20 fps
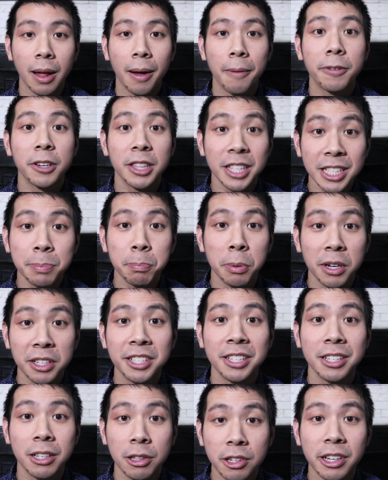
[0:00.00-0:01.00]
For this
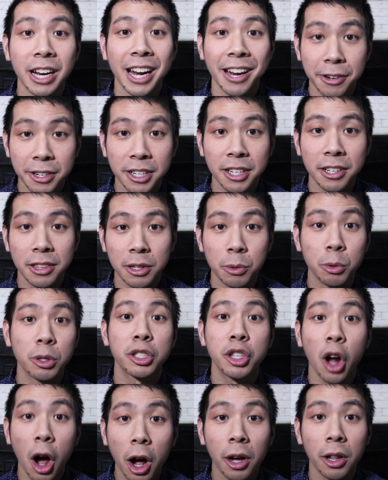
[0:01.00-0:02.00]
particular area, there were
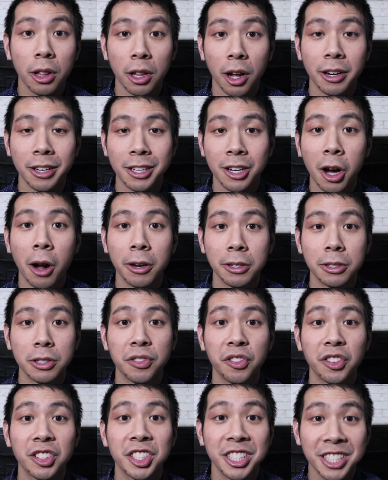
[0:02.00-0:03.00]
not a lot of condos
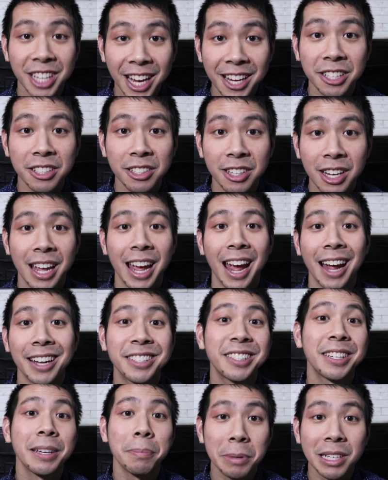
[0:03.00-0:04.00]
for sale, and
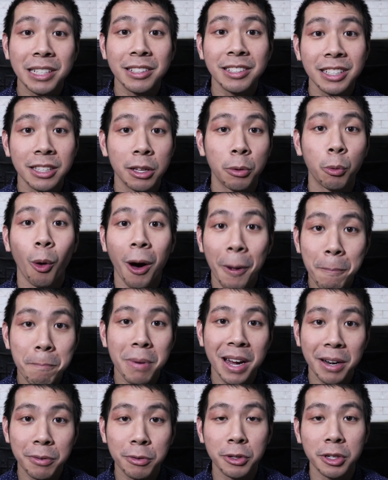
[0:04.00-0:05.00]
typically the
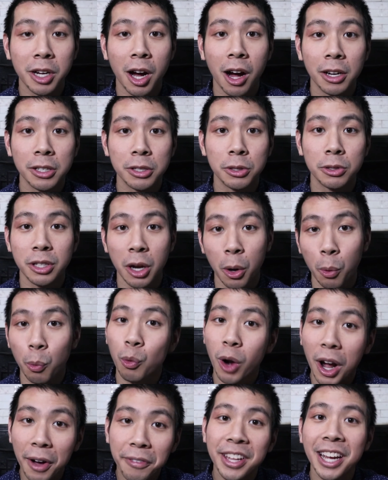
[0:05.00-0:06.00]
1-bedroom condos
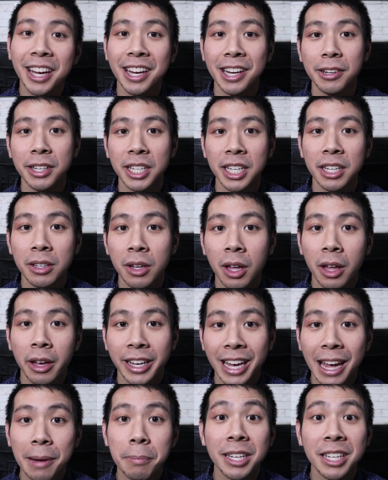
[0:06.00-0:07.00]
around that area
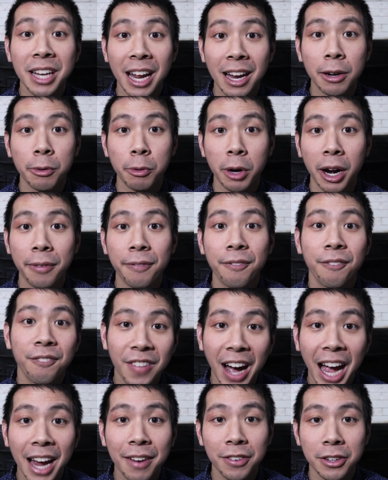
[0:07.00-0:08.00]
came in at around
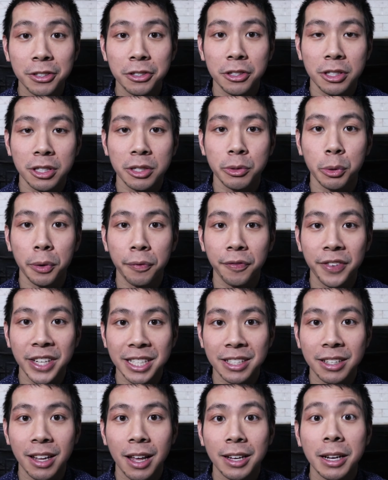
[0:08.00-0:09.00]
500 square feet
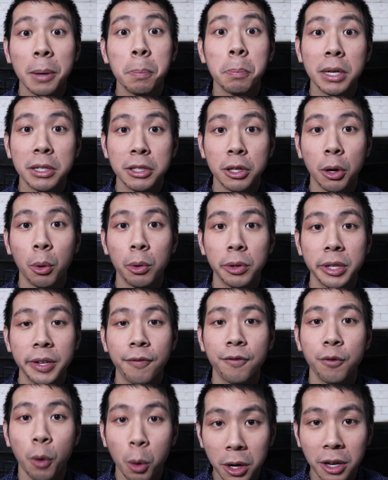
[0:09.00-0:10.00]
compared to only
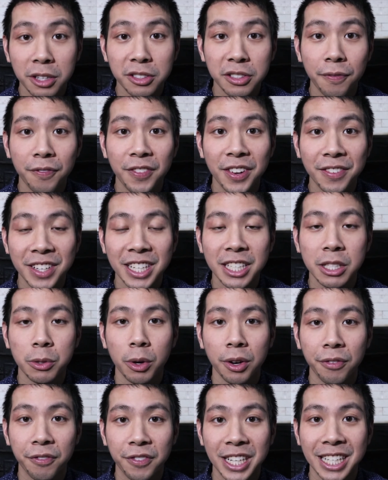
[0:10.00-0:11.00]
450 square
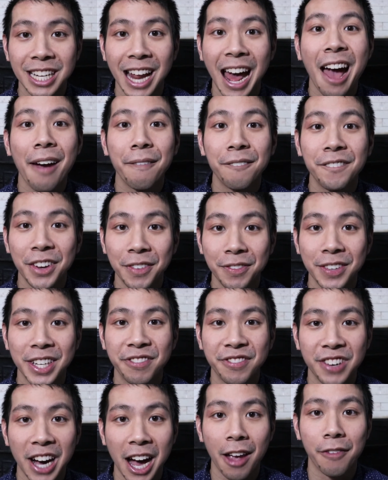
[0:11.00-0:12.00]
feet at
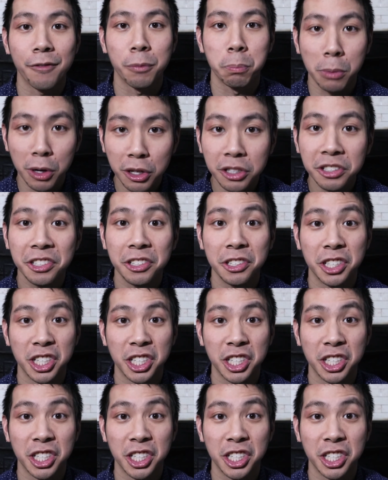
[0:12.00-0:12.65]
55 Mercer